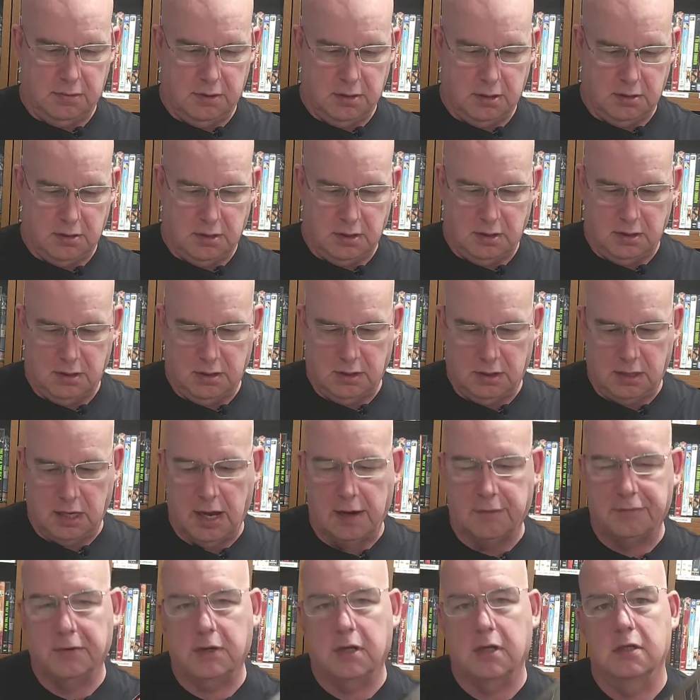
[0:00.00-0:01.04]
All right, the
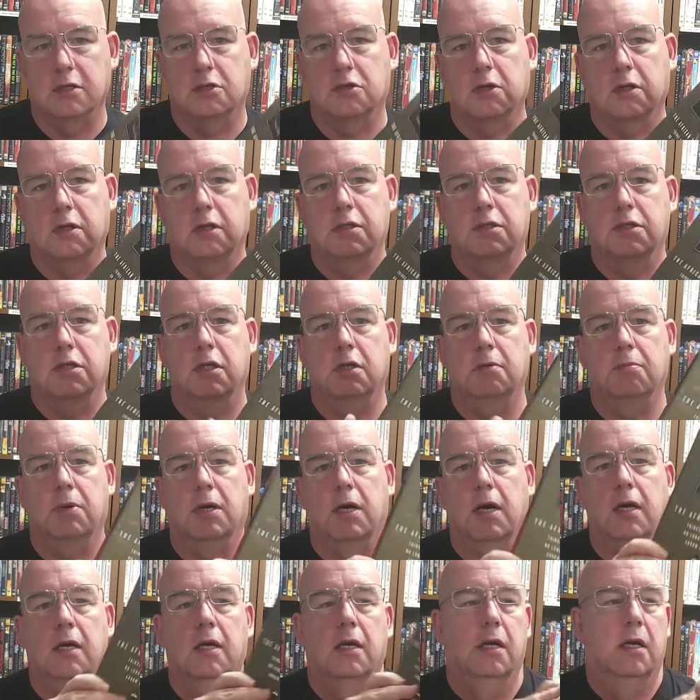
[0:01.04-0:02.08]
African Trilogy
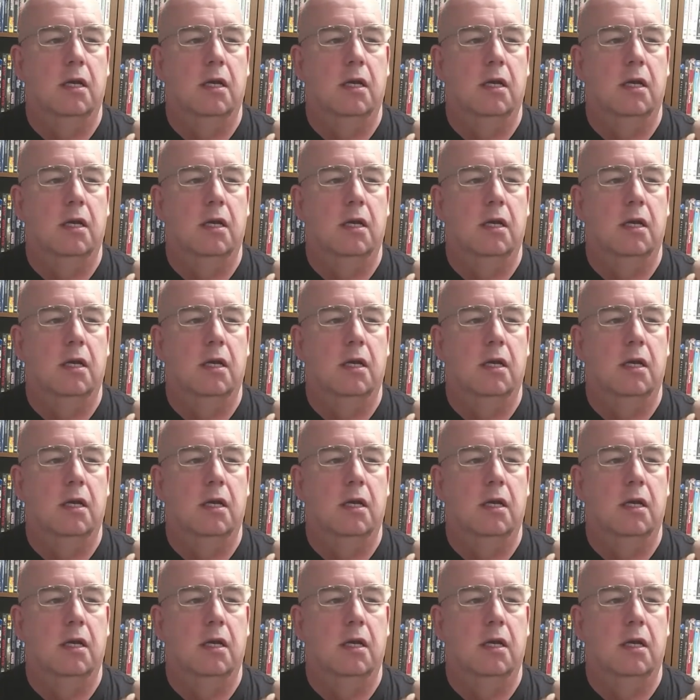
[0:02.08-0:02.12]
by